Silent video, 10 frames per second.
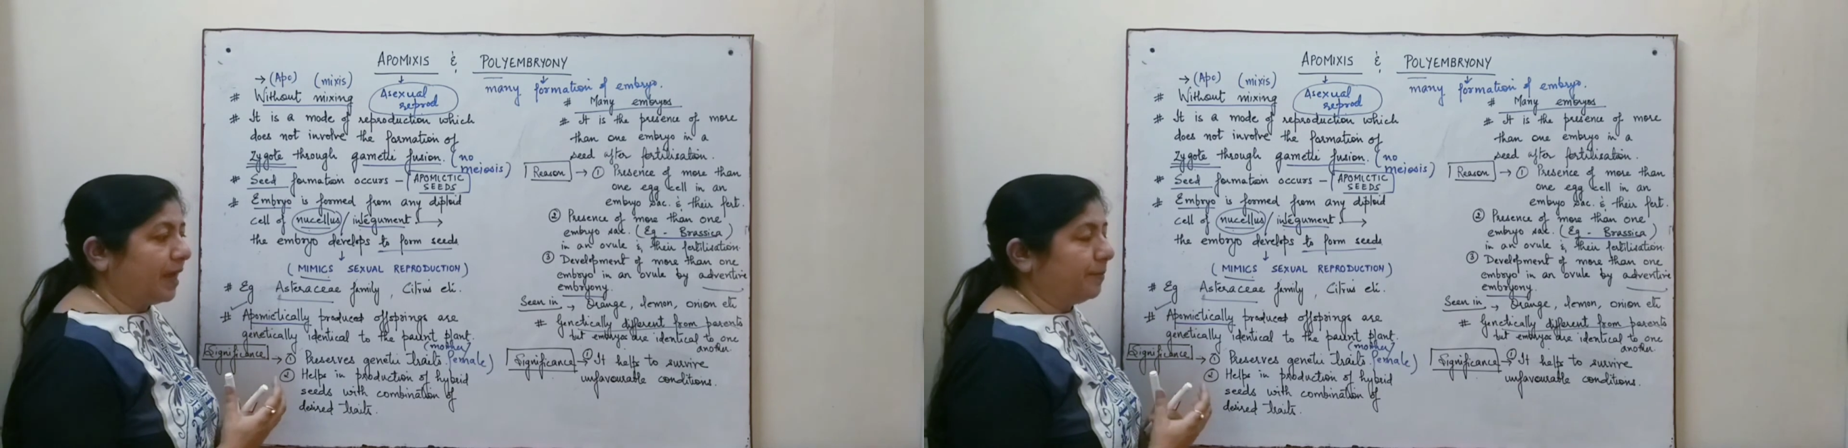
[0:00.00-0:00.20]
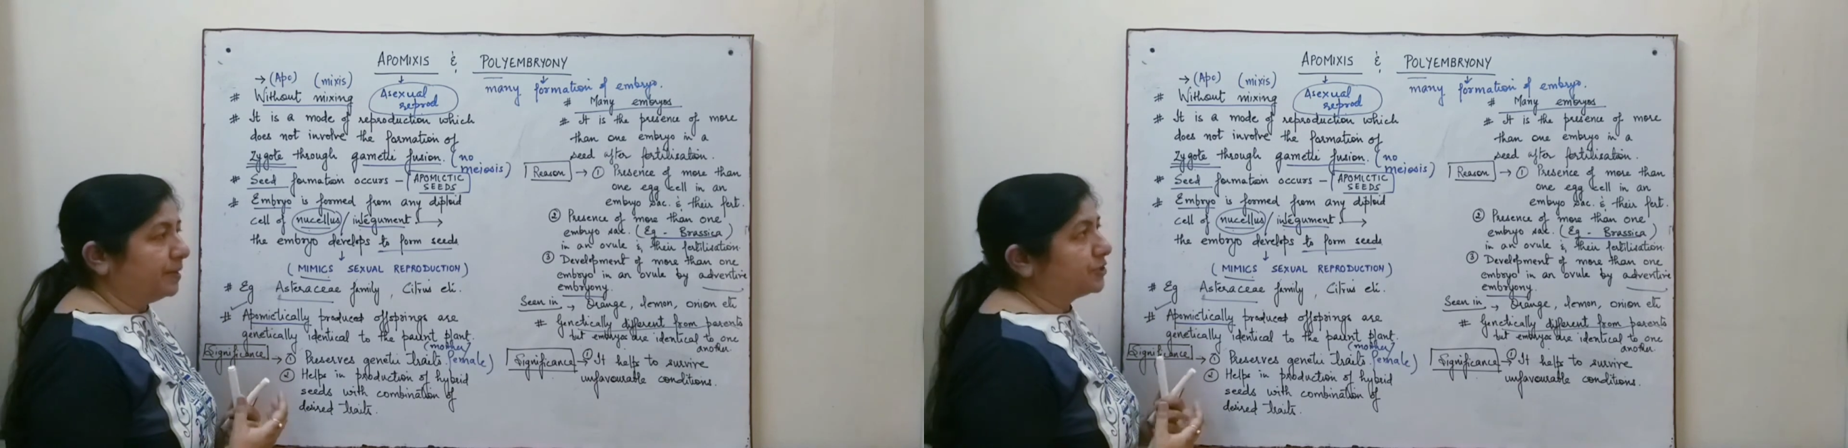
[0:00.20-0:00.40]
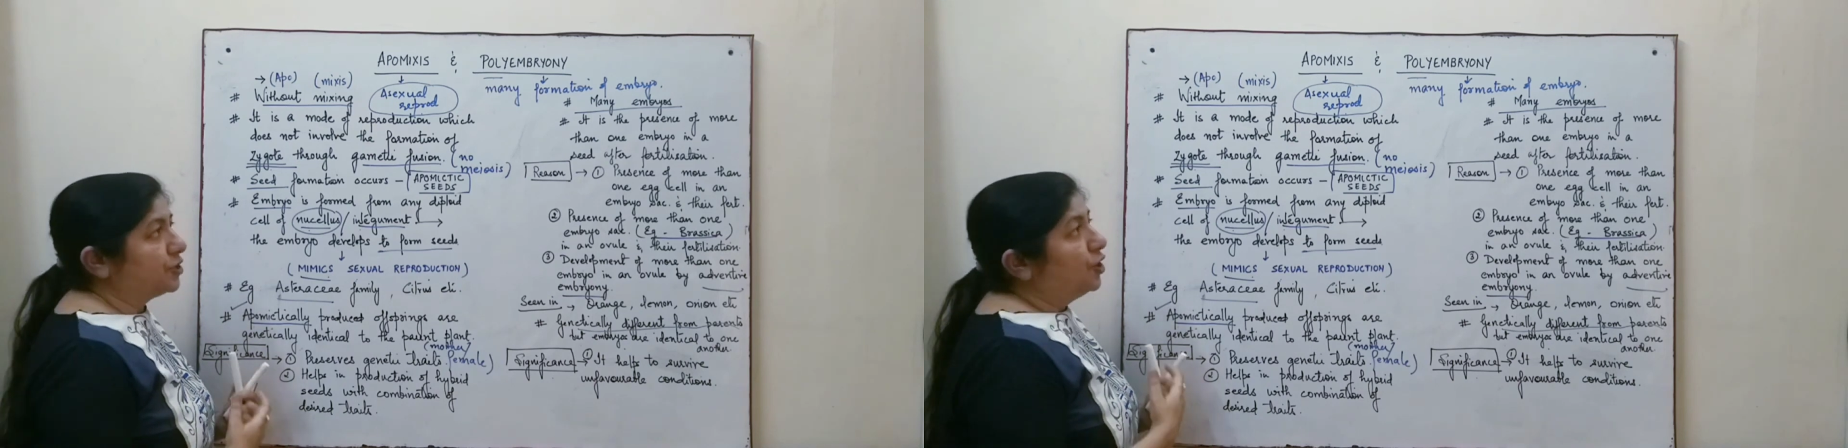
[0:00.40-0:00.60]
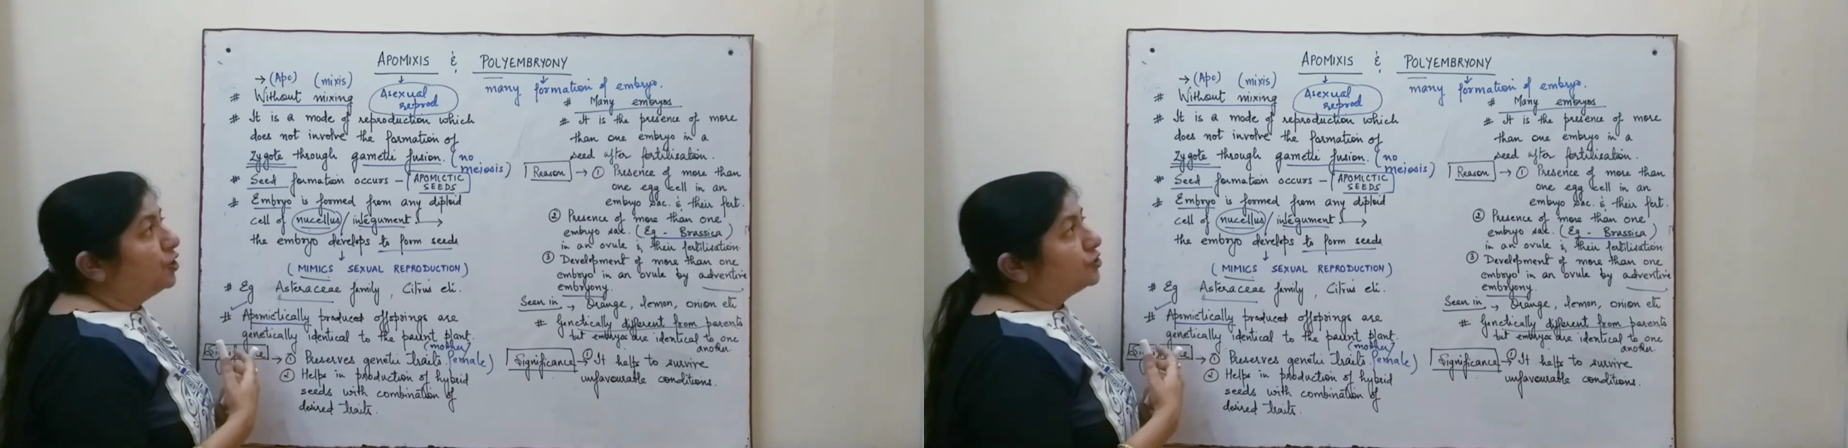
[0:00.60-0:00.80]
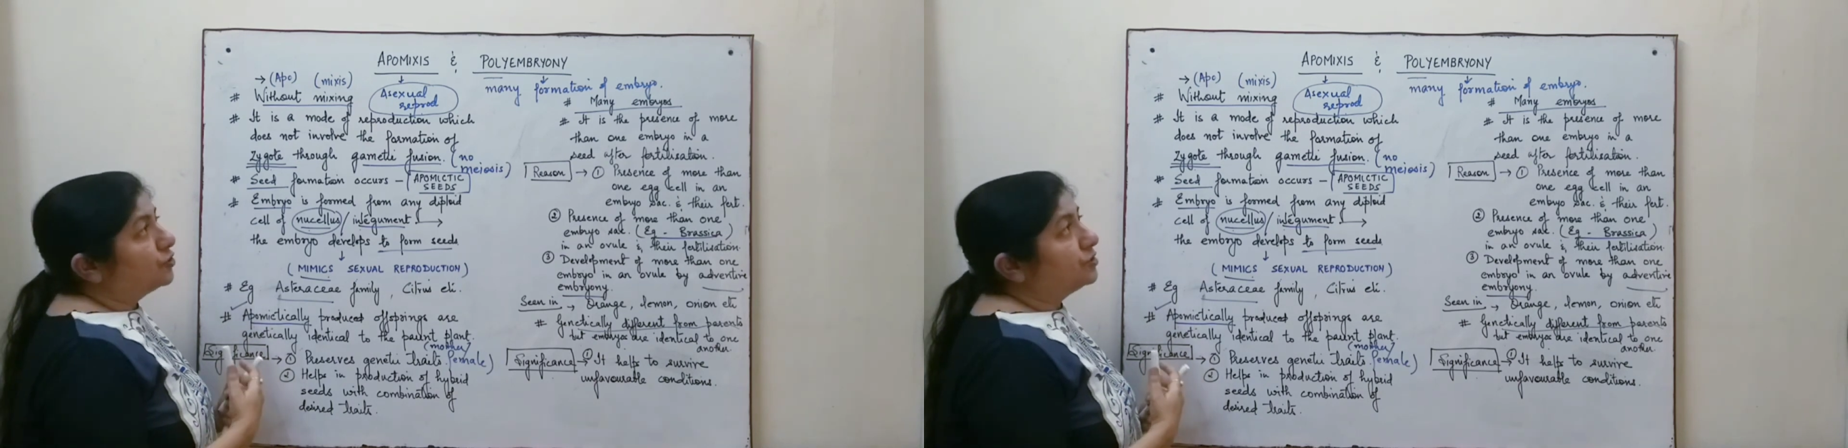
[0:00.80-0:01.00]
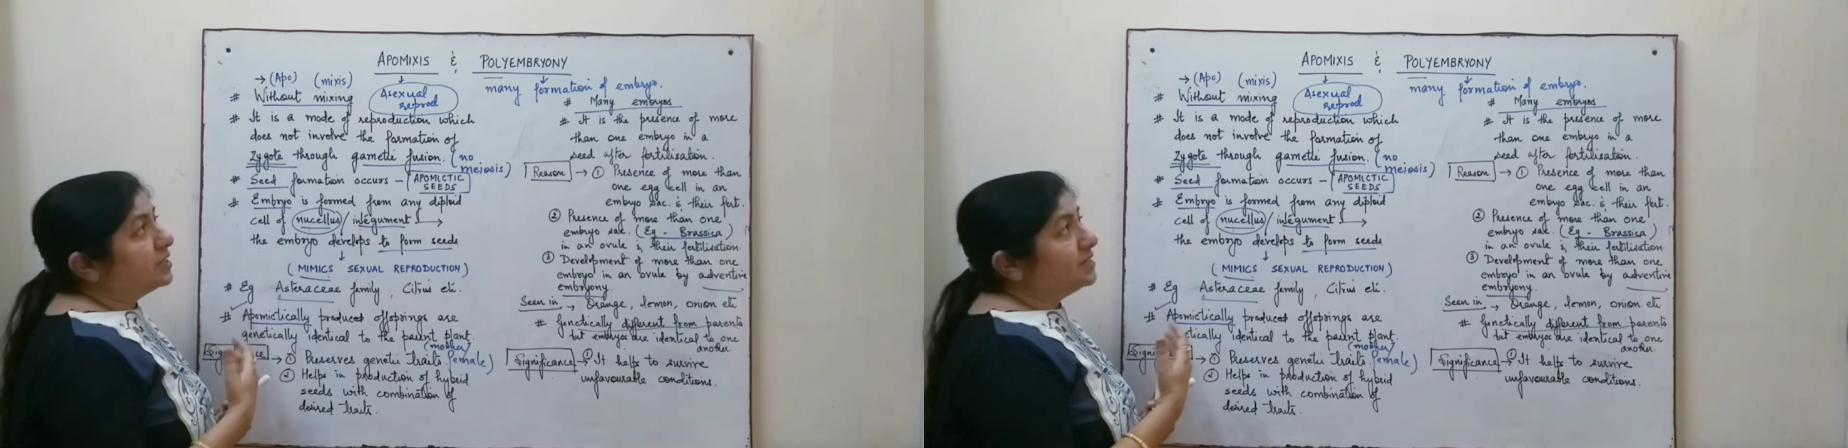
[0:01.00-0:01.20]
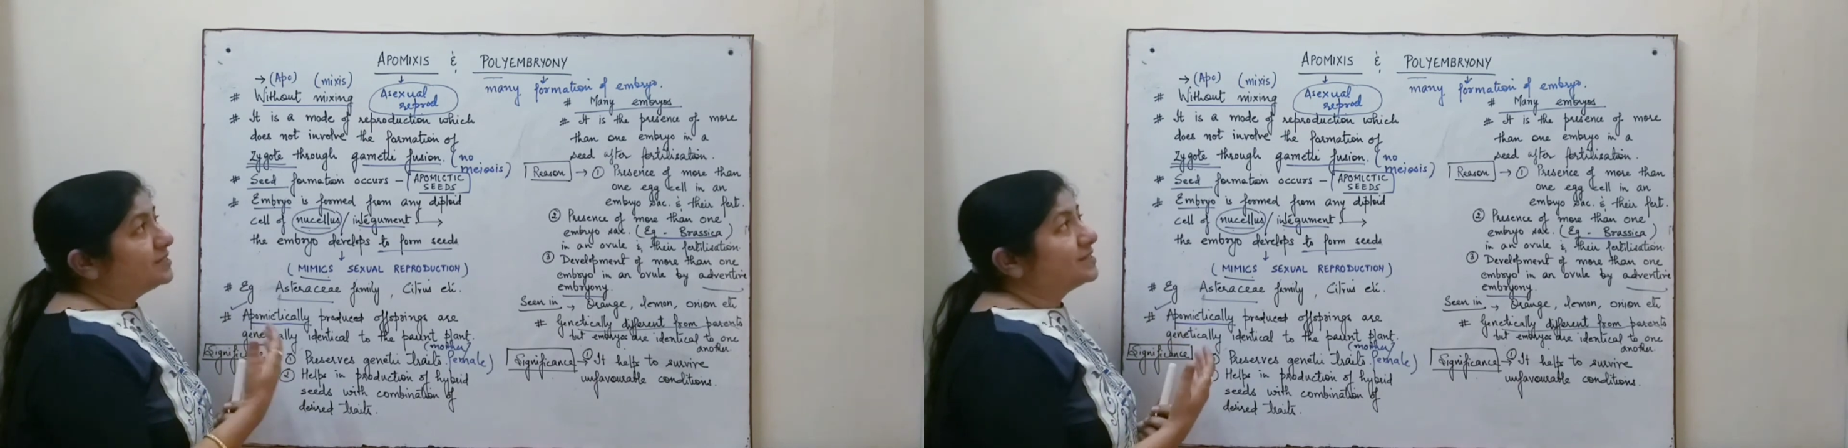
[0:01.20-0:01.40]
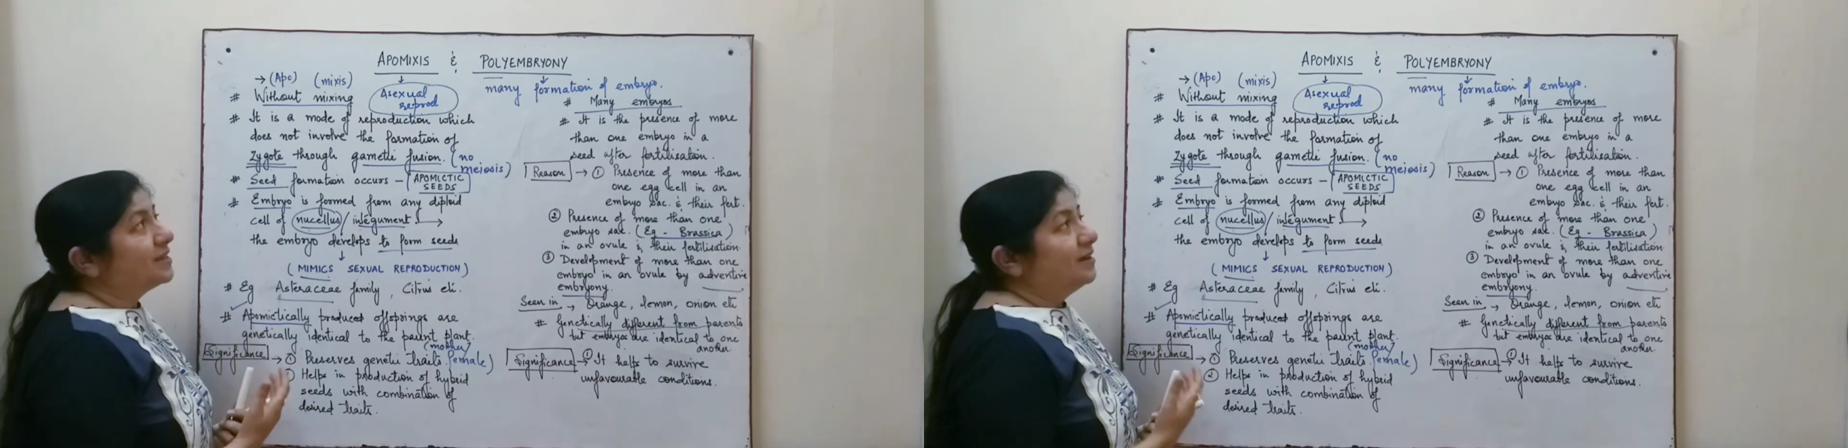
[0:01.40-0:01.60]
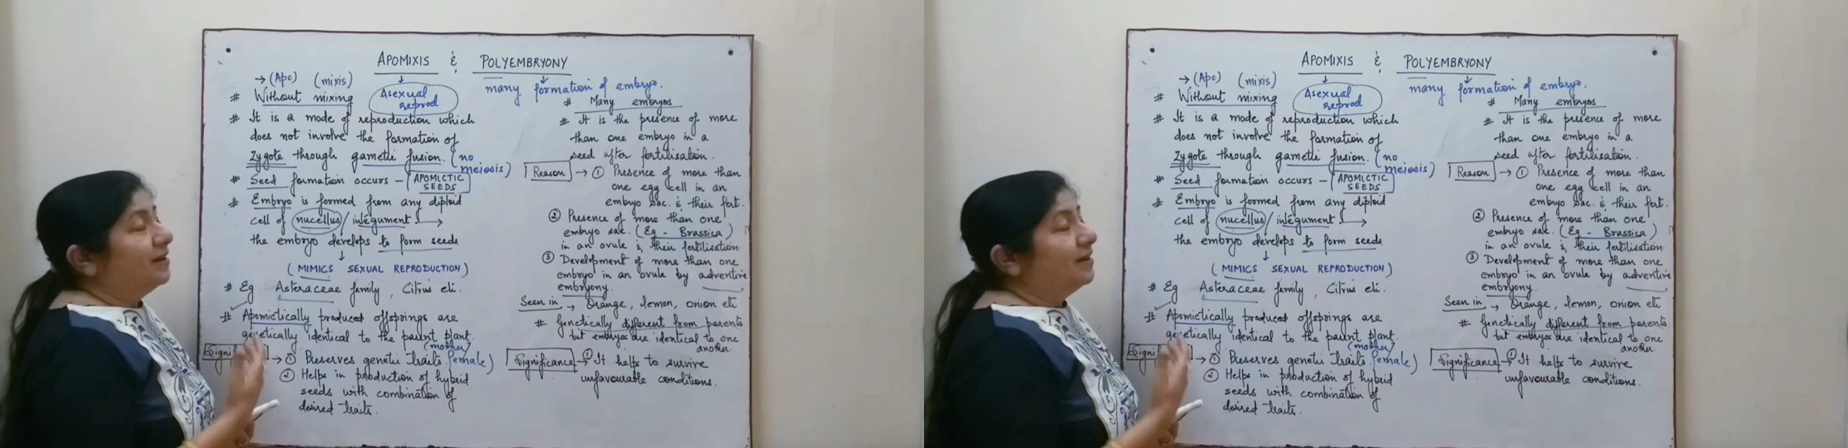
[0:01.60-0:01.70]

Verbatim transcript: gamete. So this